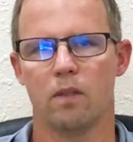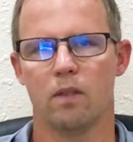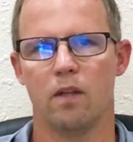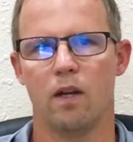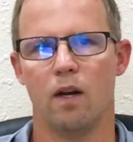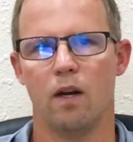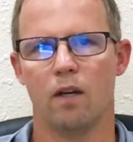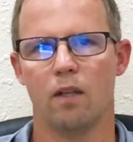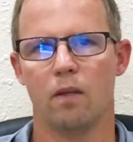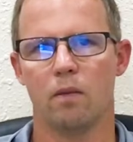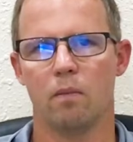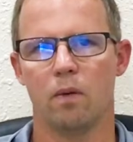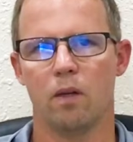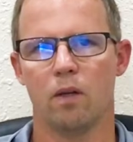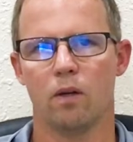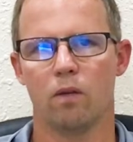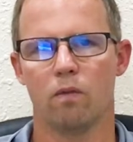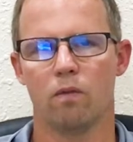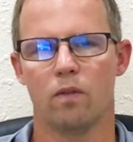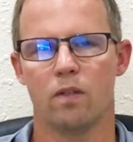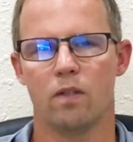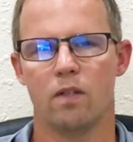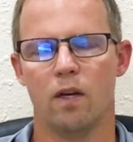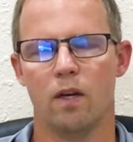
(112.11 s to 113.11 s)
to document
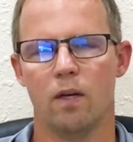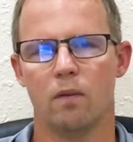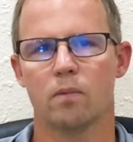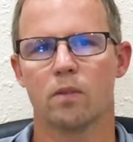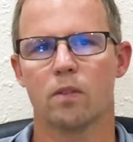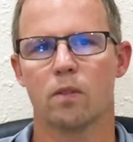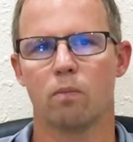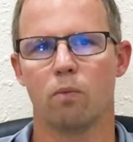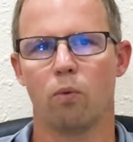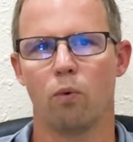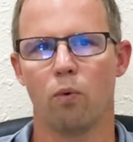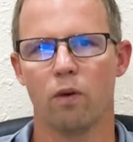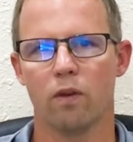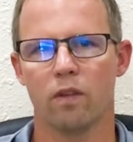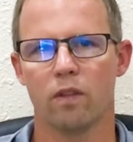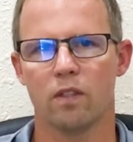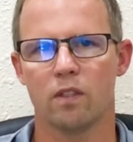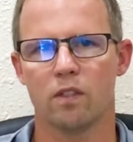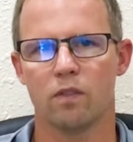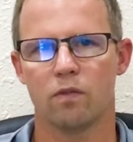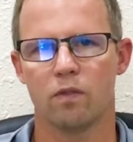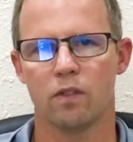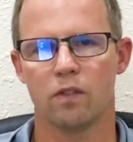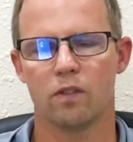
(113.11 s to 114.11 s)
over time supporting
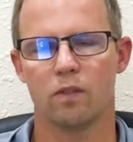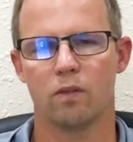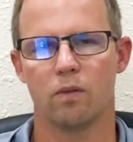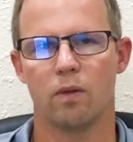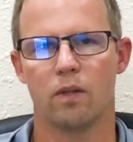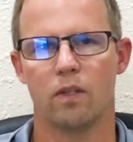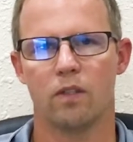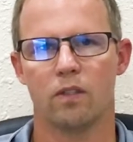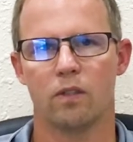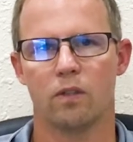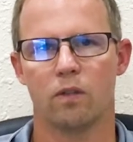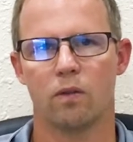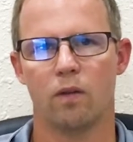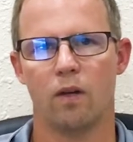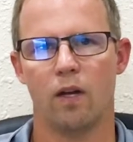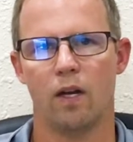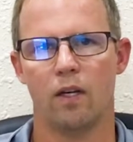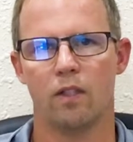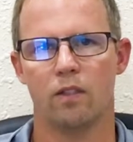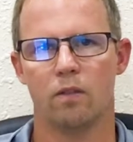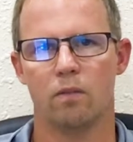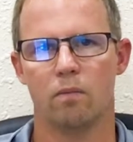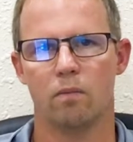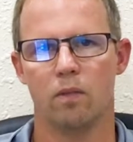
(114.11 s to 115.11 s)
these physiological
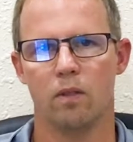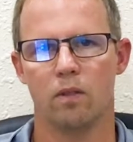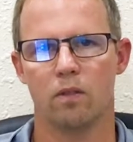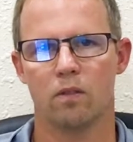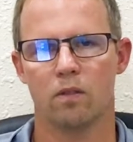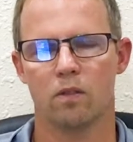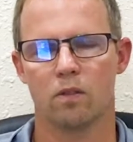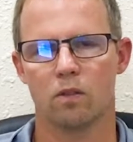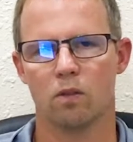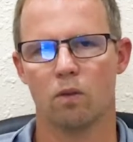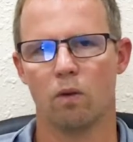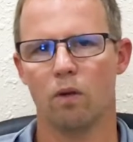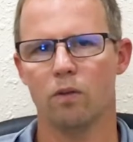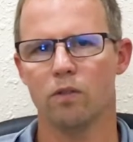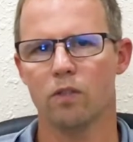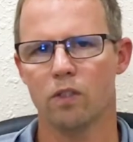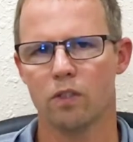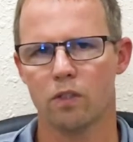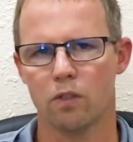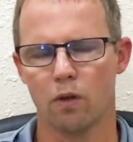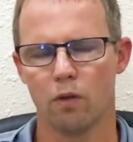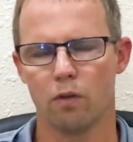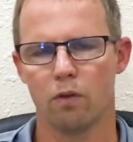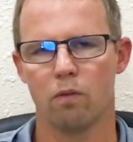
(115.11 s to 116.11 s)
attributes. And so I'll
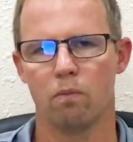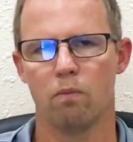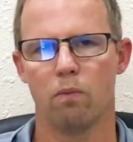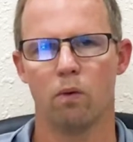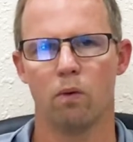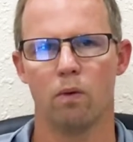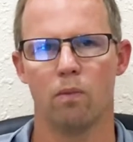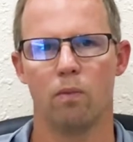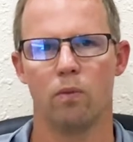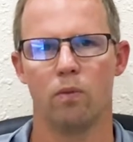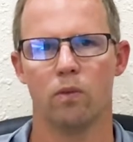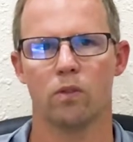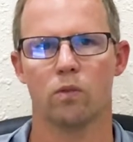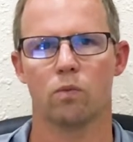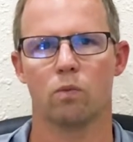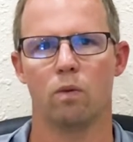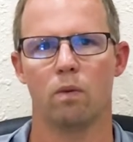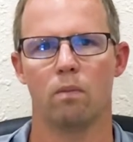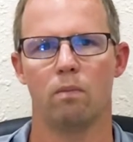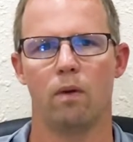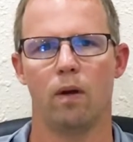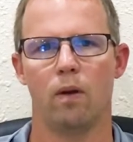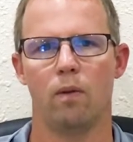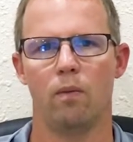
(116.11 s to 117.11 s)
just go through bullet points
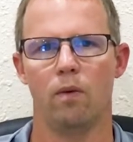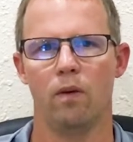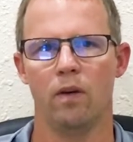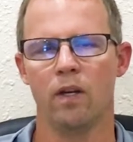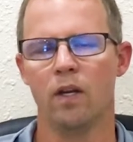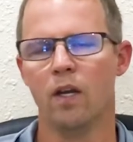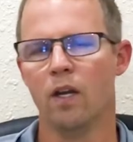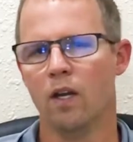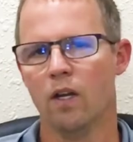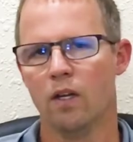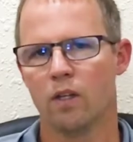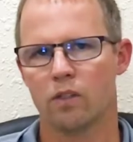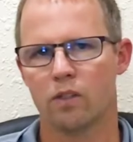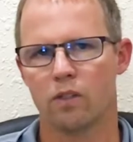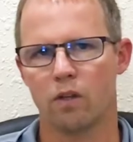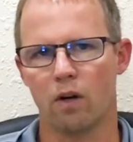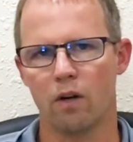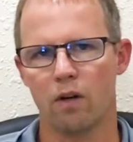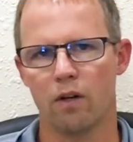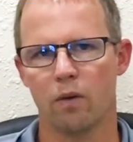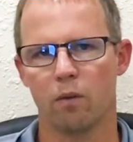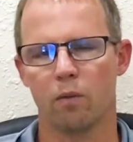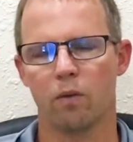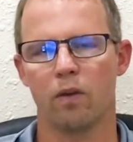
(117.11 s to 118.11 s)
one by one,
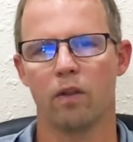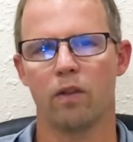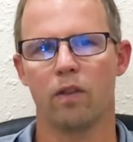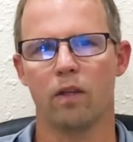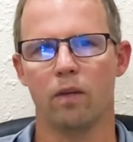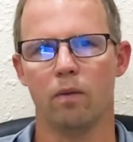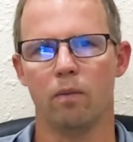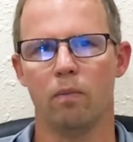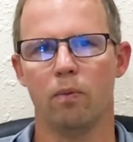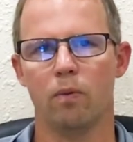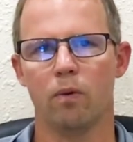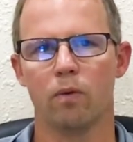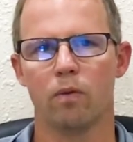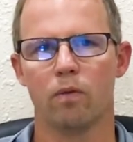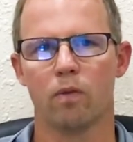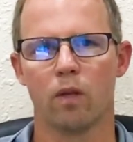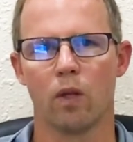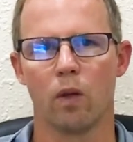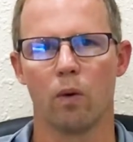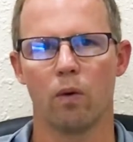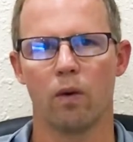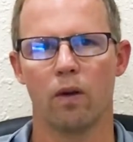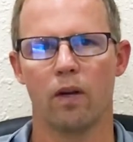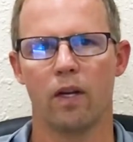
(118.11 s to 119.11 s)
starting with improved
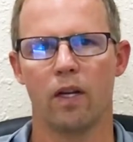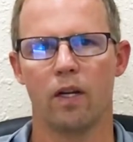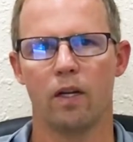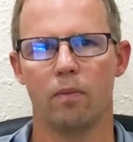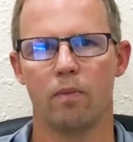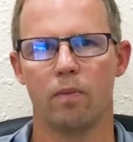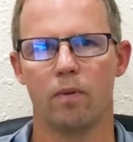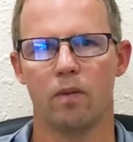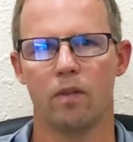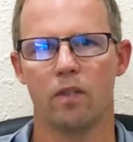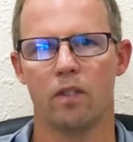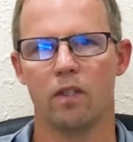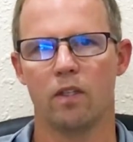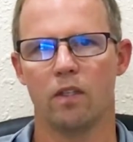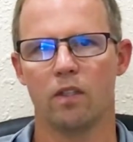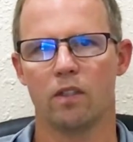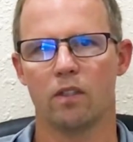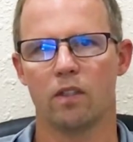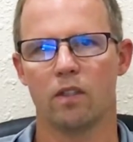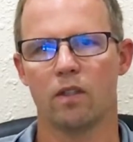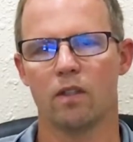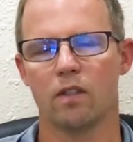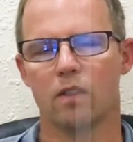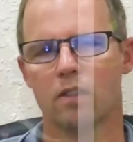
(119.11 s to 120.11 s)
lower canopy
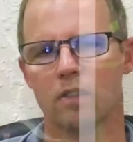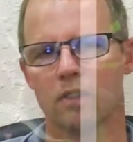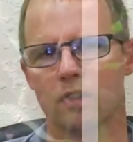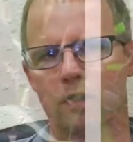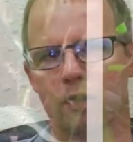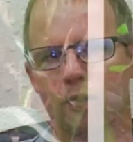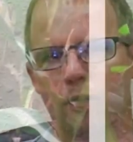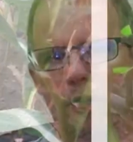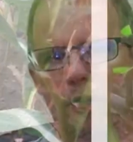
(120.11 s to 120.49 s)
retention. This is a